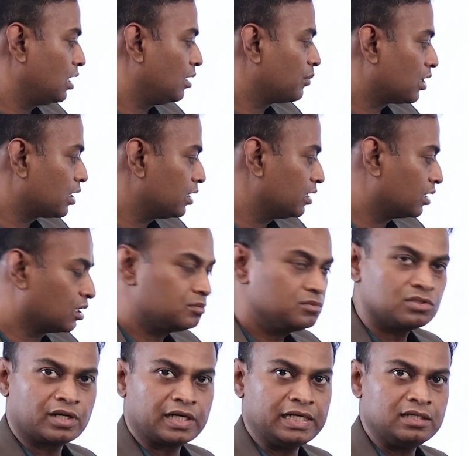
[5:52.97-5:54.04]
mRNA
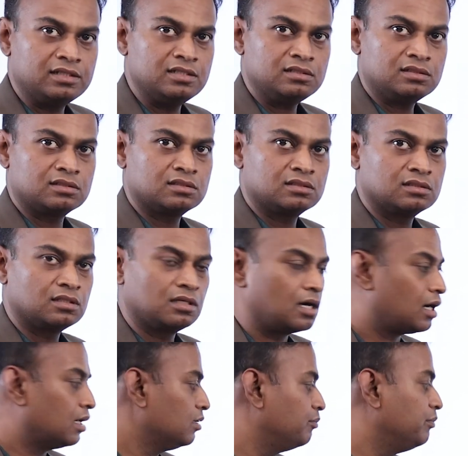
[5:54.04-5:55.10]
comes, read this
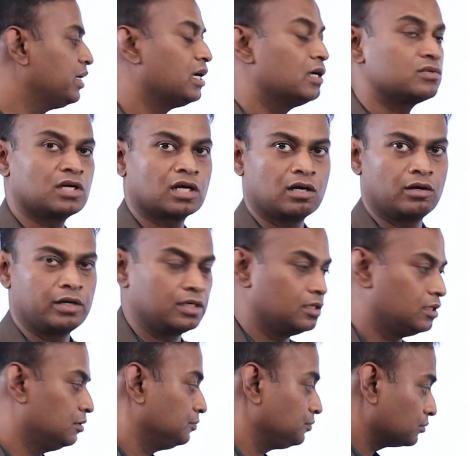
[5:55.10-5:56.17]
and behaves
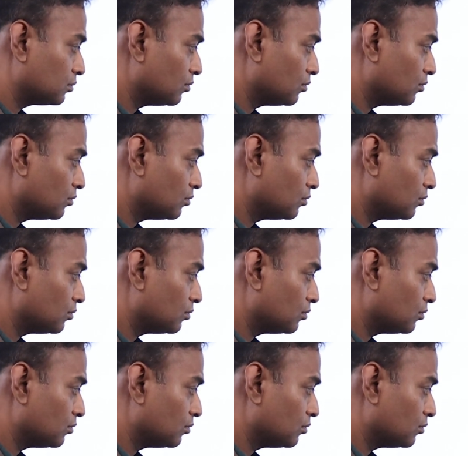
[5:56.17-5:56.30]
accordingly.